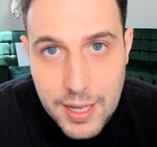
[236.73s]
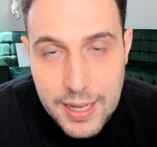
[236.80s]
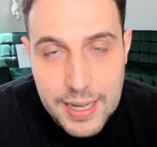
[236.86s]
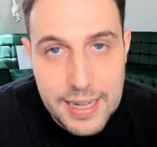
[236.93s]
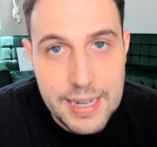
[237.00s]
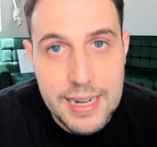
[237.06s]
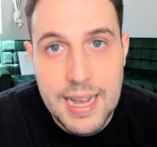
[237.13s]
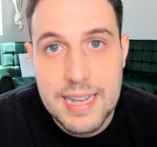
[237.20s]

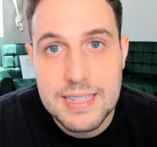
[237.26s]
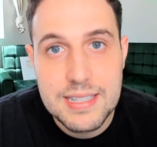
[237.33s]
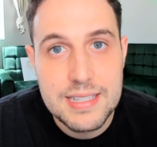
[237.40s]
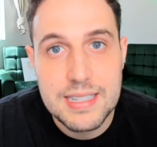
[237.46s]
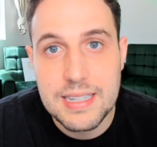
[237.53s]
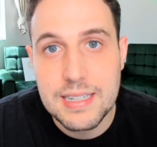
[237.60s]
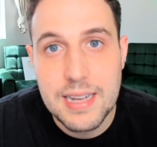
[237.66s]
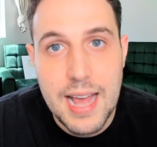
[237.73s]
It has
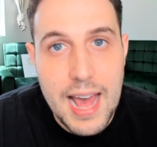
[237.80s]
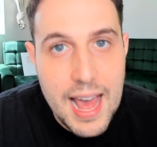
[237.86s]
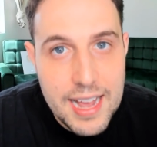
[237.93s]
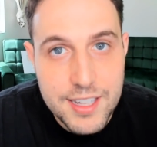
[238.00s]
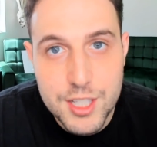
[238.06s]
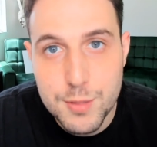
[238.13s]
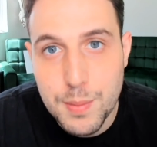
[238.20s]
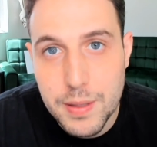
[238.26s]
seen
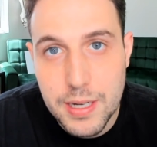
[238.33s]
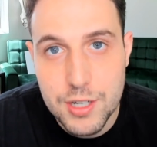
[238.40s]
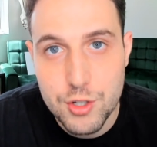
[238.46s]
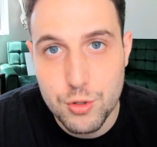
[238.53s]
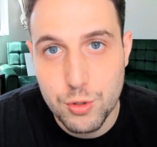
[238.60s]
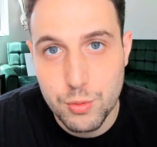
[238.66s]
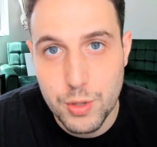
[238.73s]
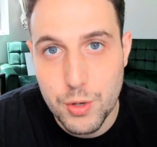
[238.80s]

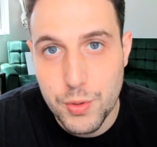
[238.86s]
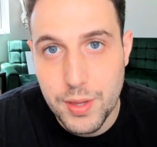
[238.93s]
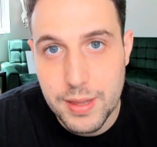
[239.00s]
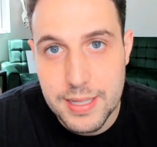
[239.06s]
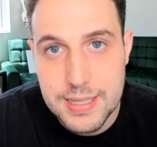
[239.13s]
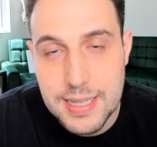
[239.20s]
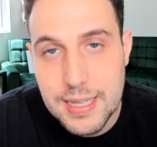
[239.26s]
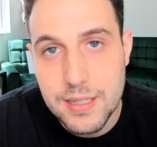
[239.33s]
exponential growth in
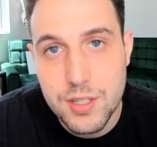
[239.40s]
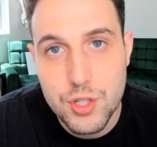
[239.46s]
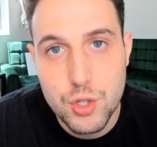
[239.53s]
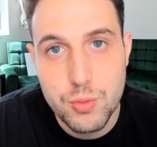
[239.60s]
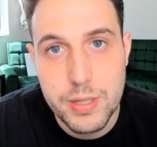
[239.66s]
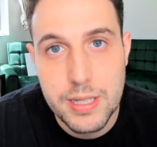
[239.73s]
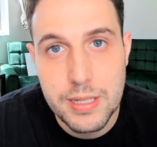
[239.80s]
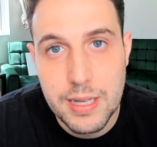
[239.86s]
this
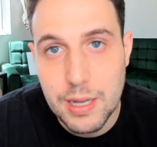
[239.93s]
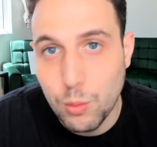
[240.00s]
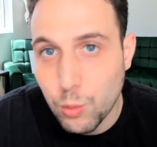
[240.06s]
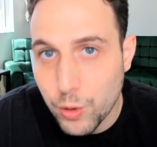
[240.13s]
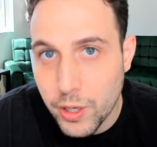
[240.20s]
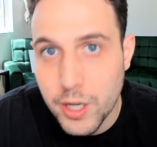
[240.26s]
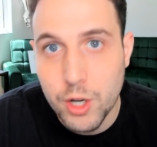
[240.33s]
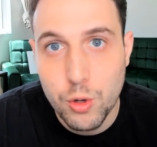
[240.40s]
industry, and we're
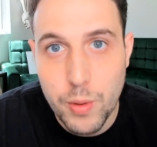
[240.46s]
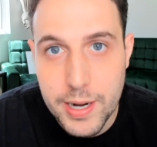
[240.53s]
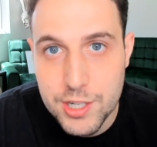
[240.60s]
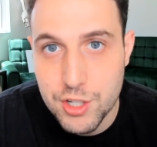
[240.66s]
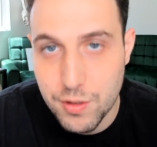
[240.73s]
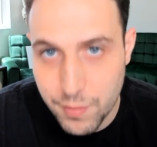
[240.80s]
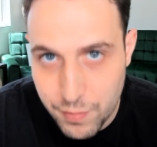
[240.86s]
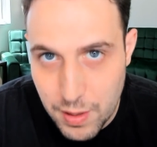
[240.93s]
in a
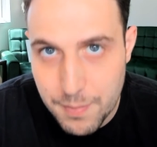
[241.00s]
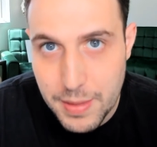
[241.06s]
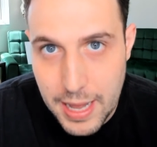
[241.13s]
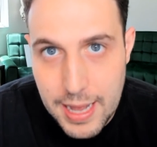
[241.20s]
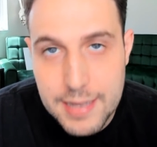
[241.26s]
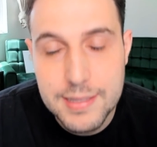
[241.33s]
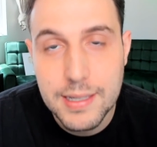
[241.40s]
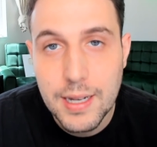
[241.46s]
correction from
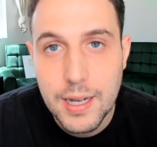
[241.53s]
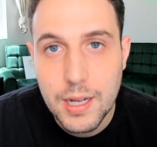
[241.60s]
that.